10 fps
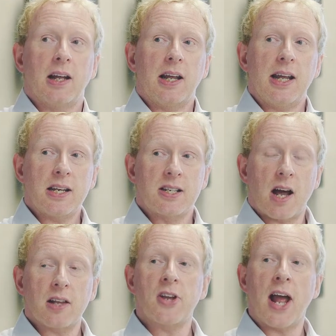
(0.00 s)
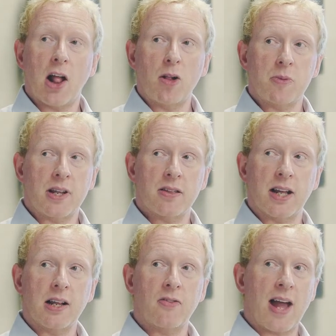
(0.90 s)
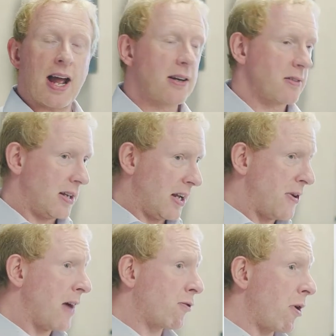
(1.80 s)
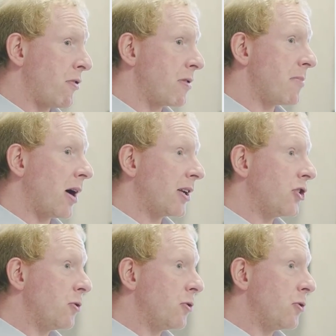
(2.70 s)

It does help, we think, that if you have growth in mind,